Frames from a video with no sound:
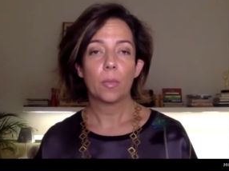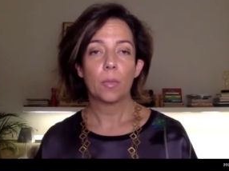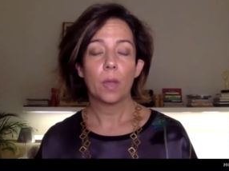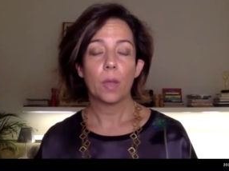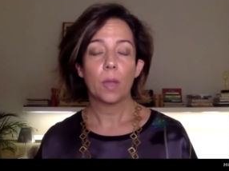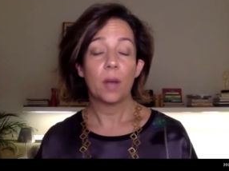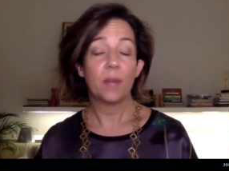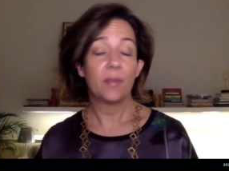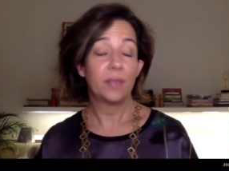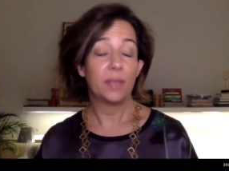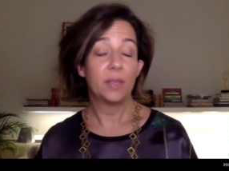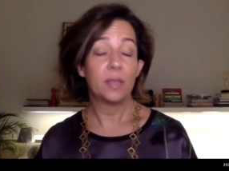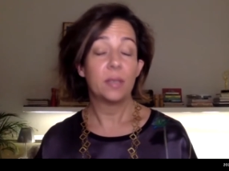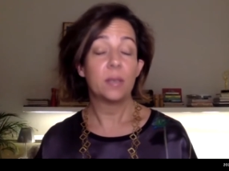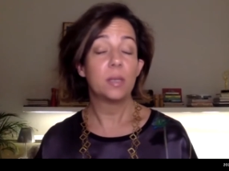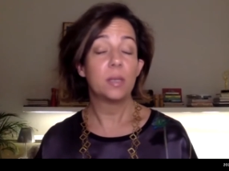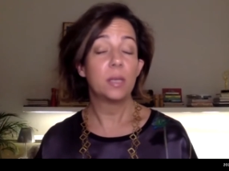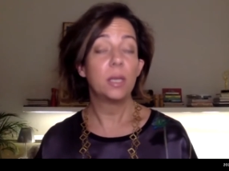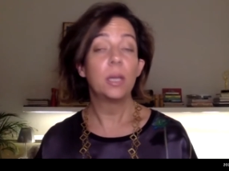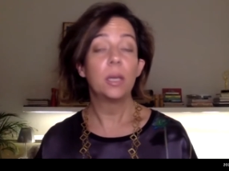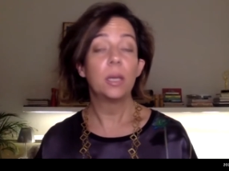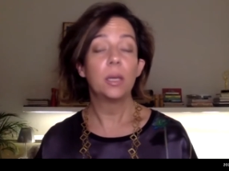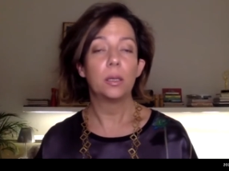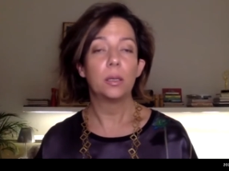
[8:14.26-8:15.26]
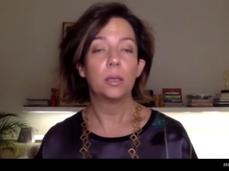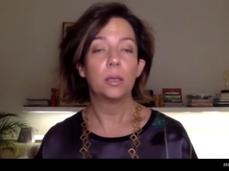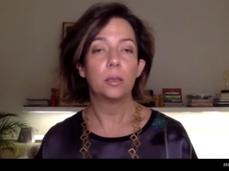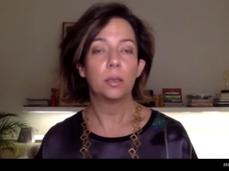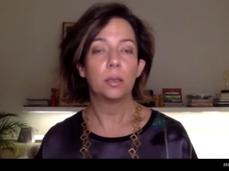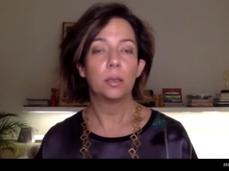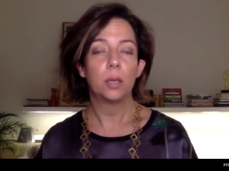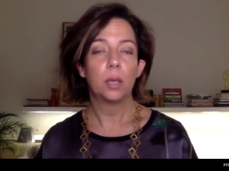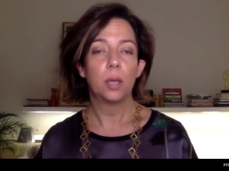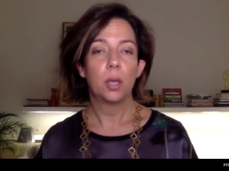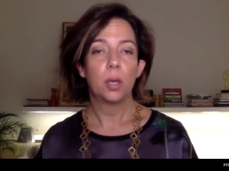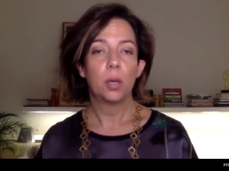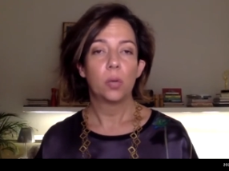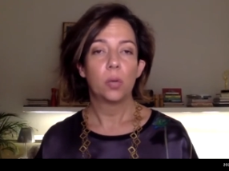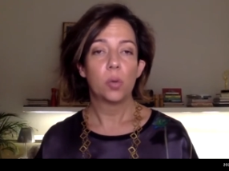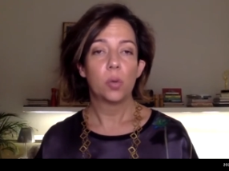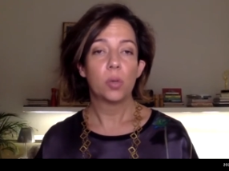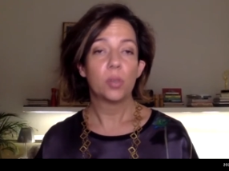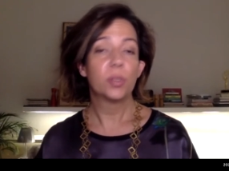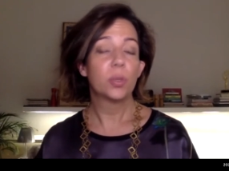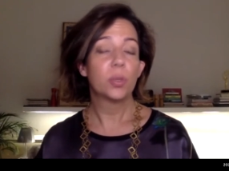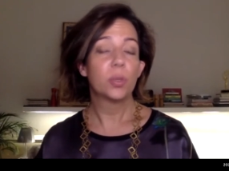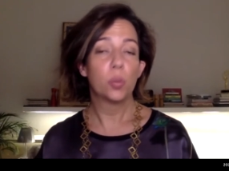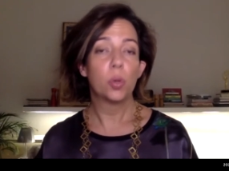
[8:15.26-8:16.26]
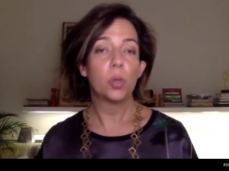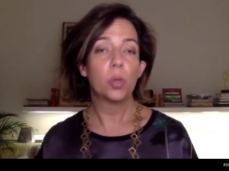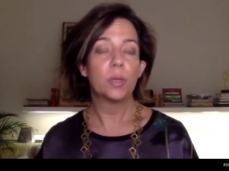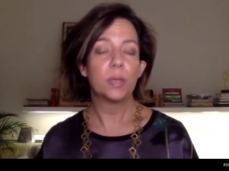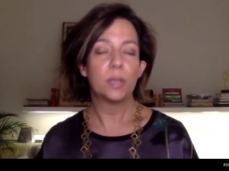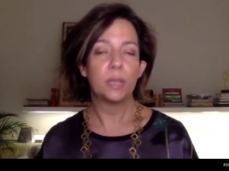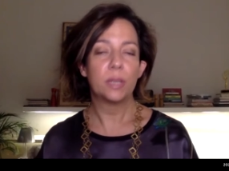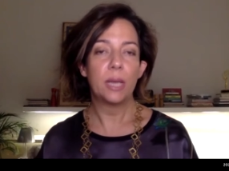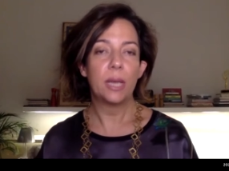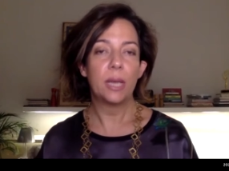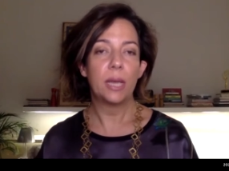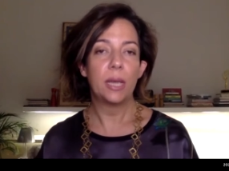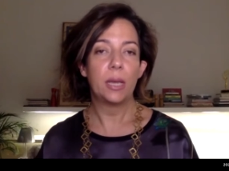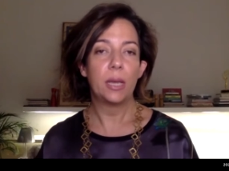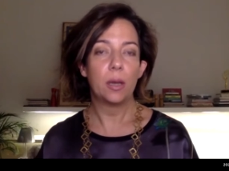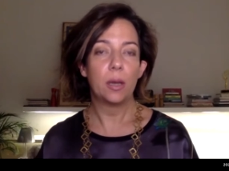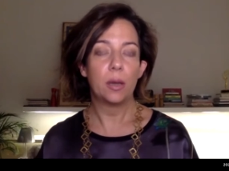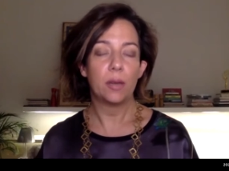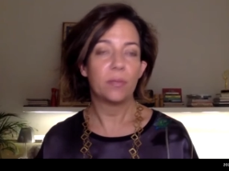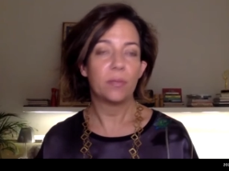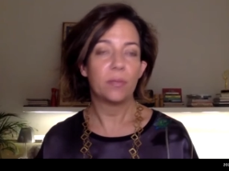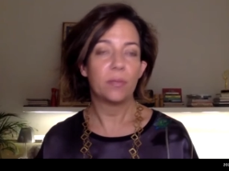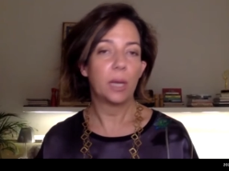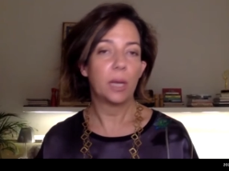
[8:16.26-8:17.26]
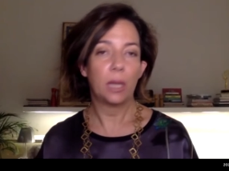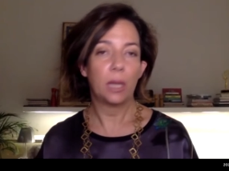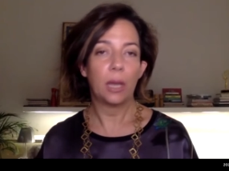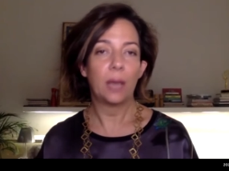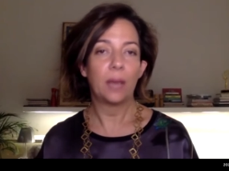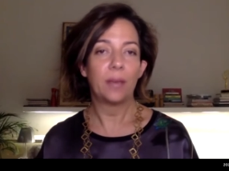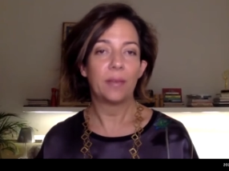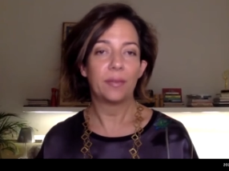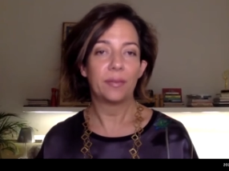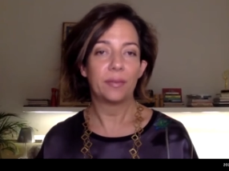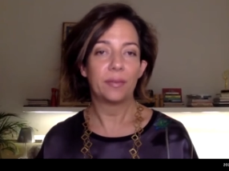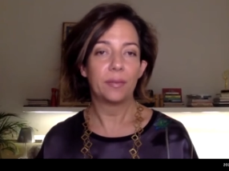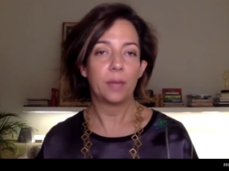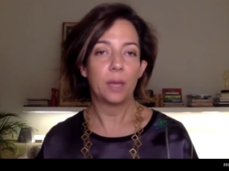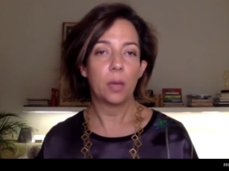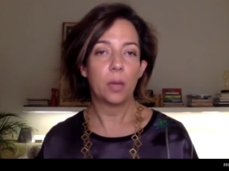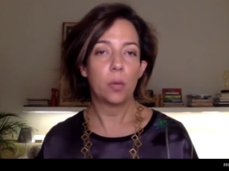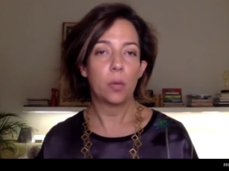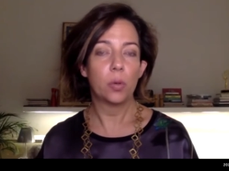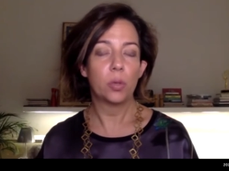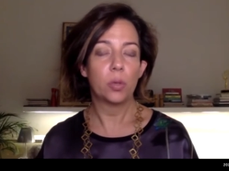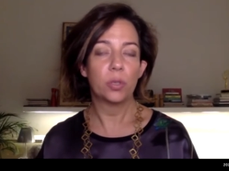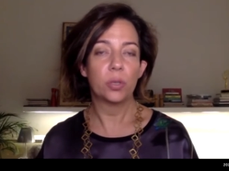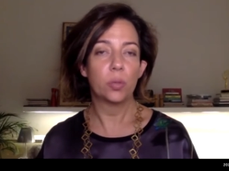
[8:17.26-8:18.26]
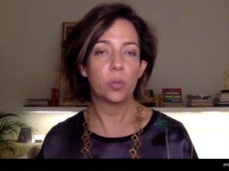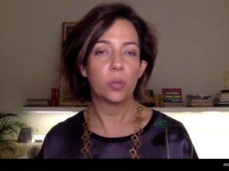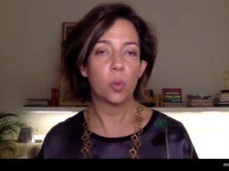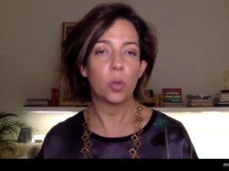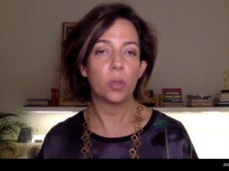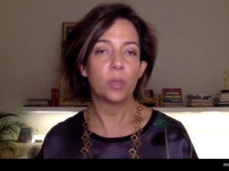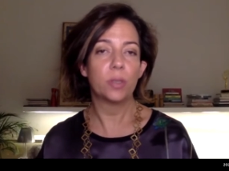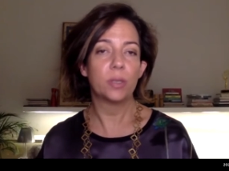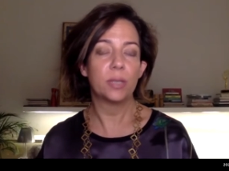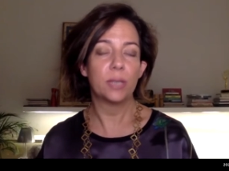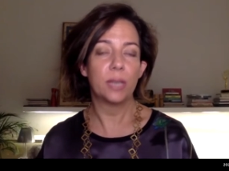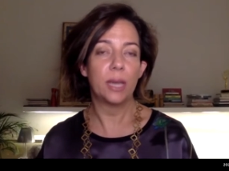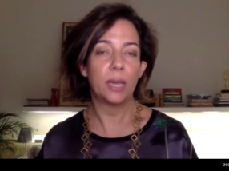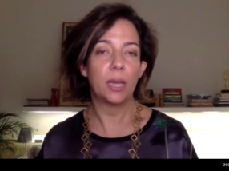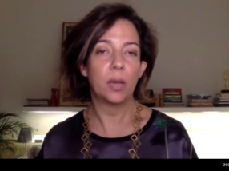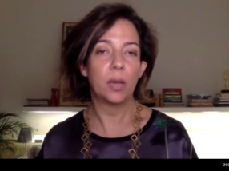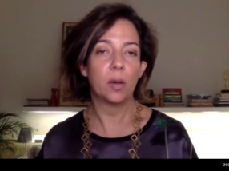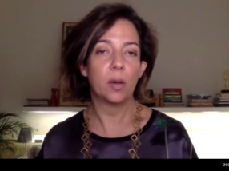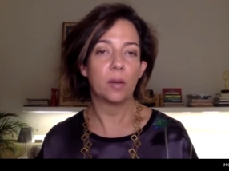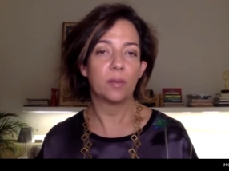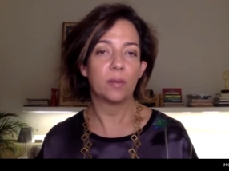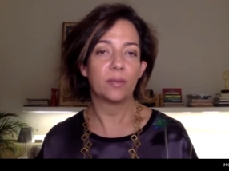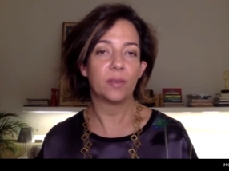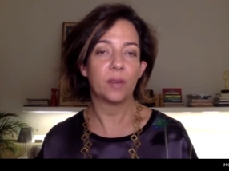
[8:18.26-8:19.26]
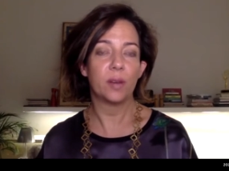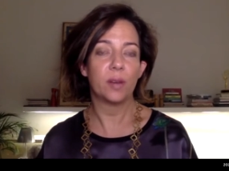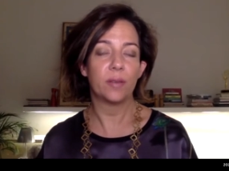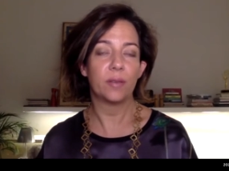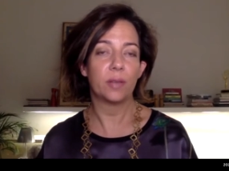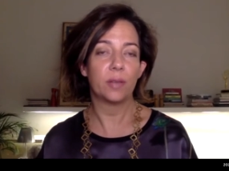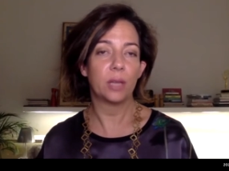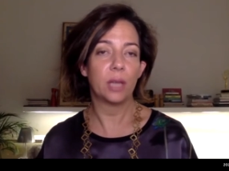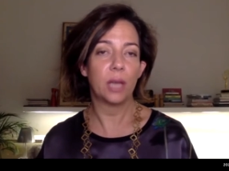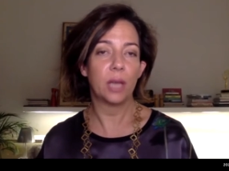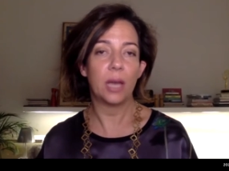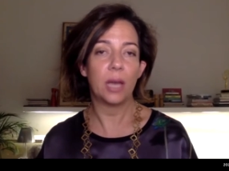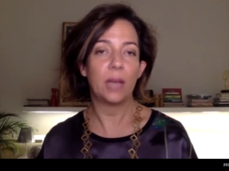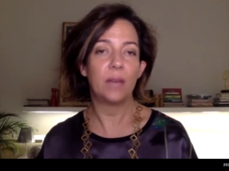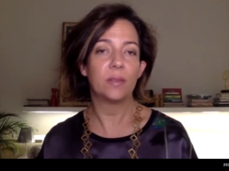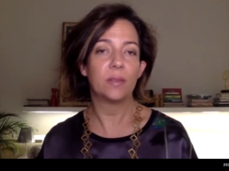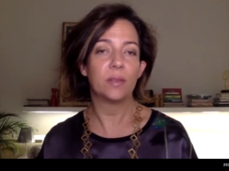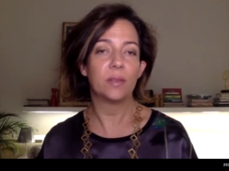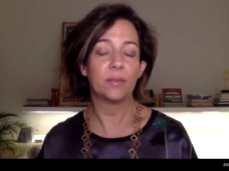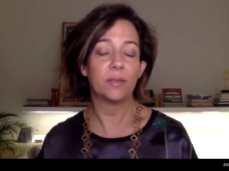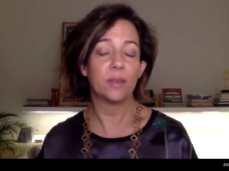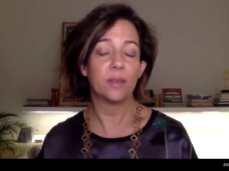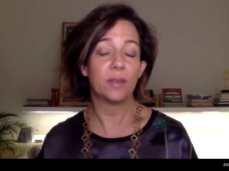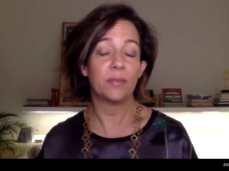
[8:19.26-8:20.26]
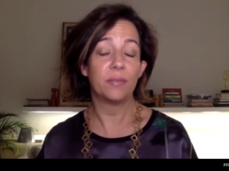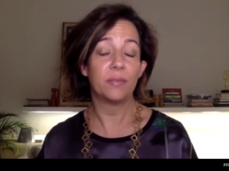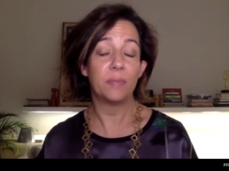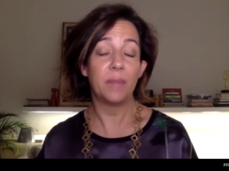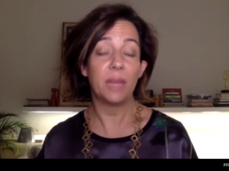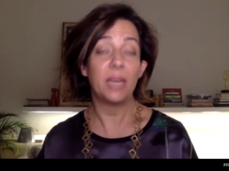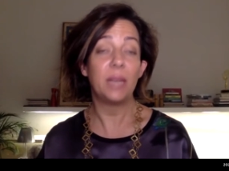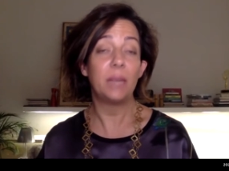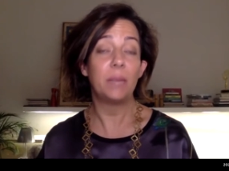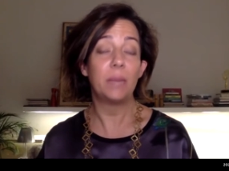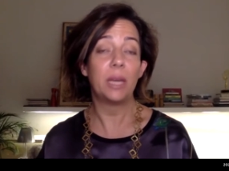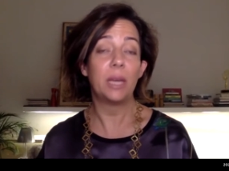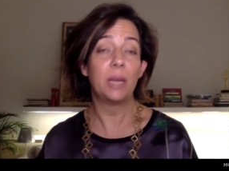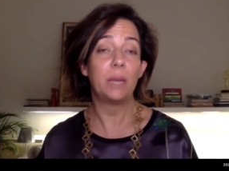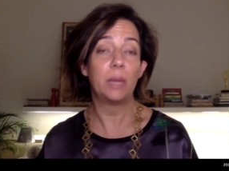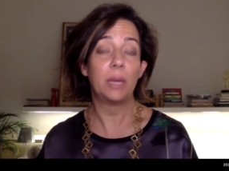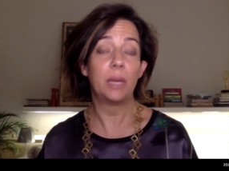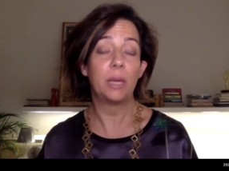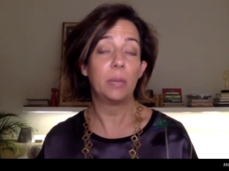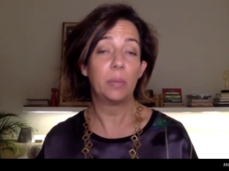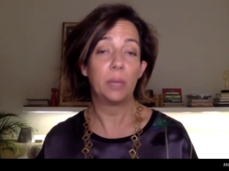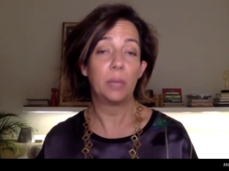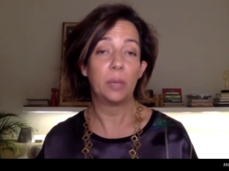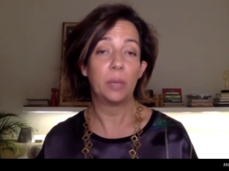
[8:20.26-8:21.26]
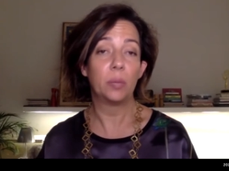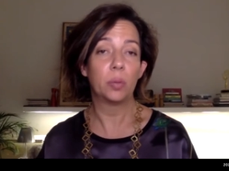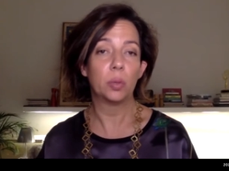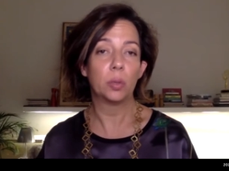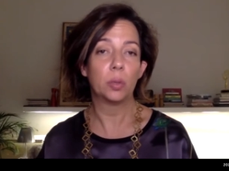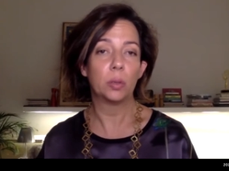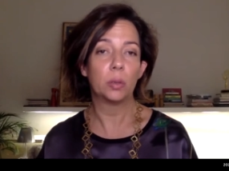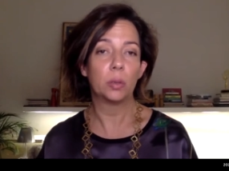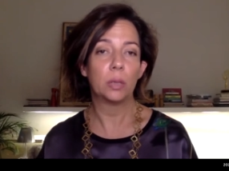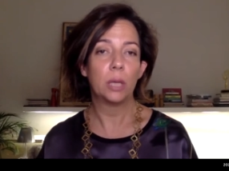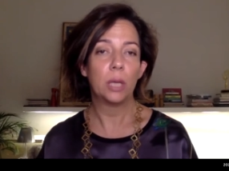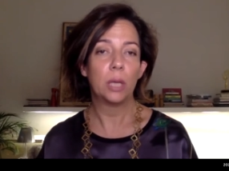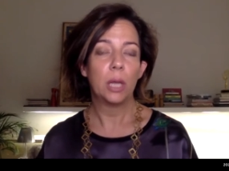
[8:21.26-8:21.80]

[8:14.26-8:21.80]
of this year was the worst day of my life. It was the worst day of the lives of many, many, many people.